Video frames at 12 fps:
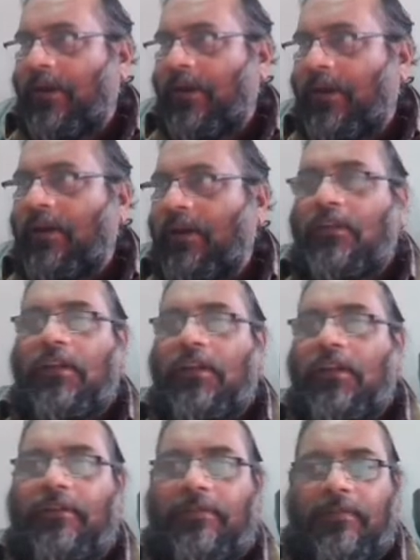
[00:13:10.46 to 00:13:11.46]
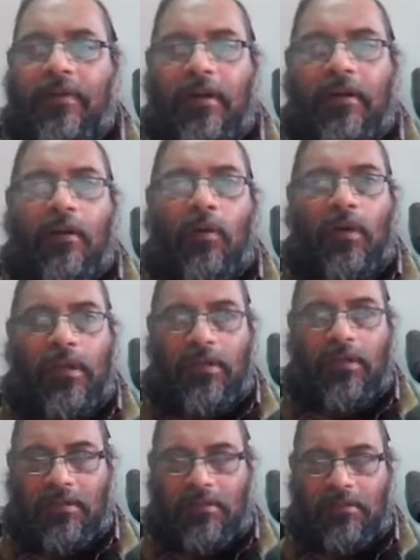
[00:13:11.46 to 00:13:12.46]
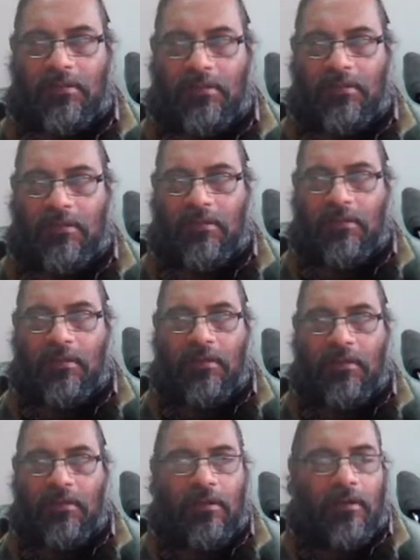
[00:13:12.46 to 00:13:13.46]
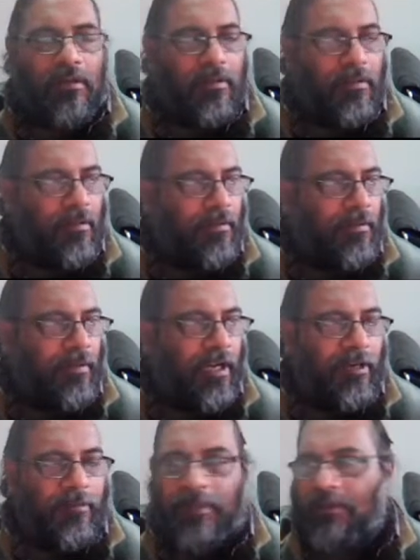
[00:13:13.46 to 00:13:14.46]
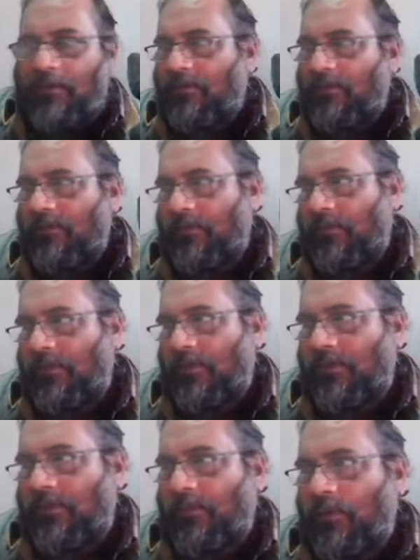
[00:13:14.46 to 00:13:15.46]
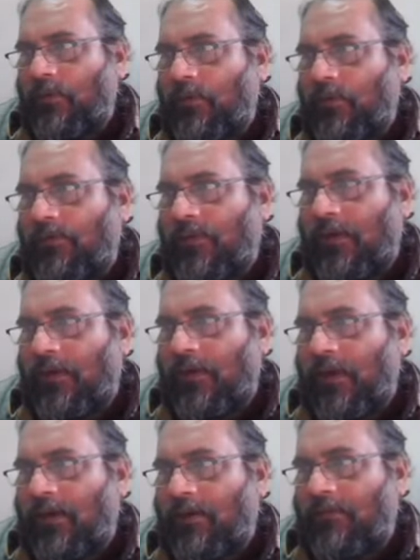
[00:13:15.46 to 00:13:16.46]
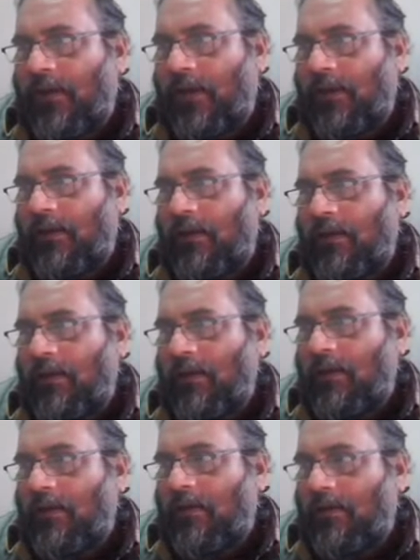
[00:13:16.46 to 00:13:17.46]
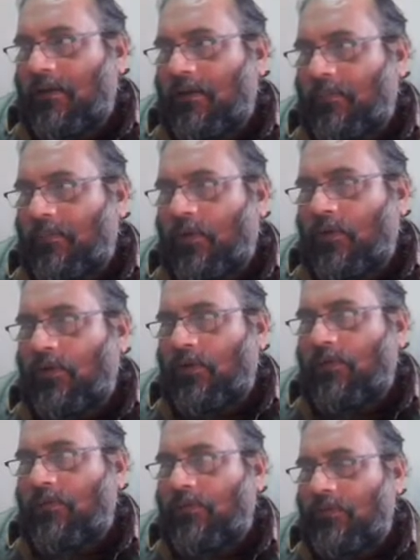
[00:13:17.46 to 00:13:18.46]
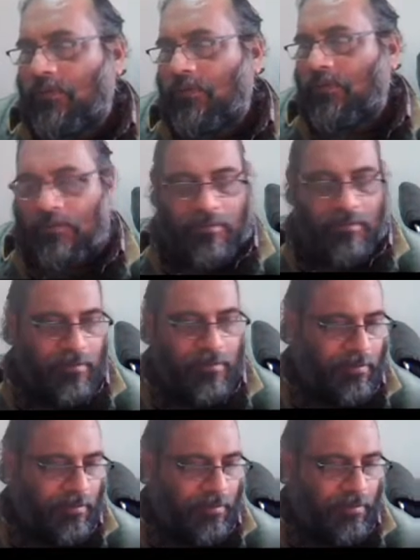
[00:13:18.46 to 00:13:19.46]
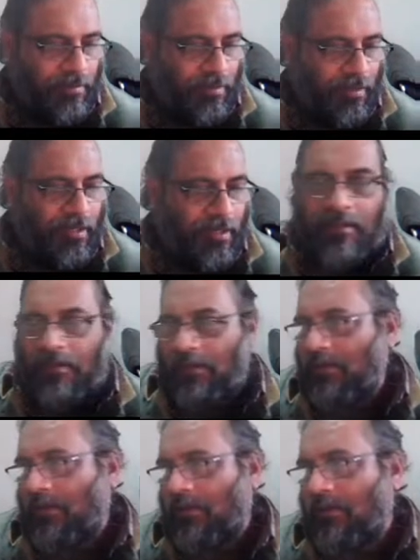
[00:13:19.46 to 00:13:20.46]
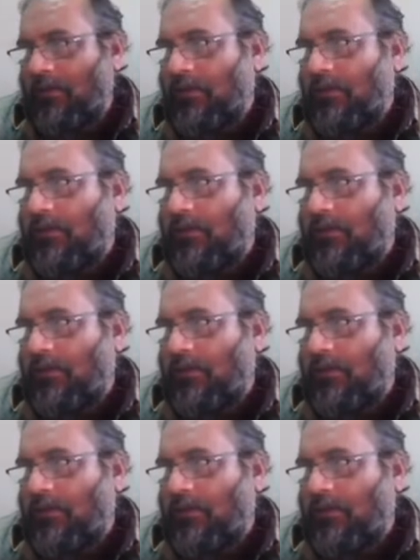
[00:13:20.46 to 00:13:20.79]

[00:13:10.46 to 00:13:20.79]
at 3 different locations. That means, suppose one data file, because of any reason,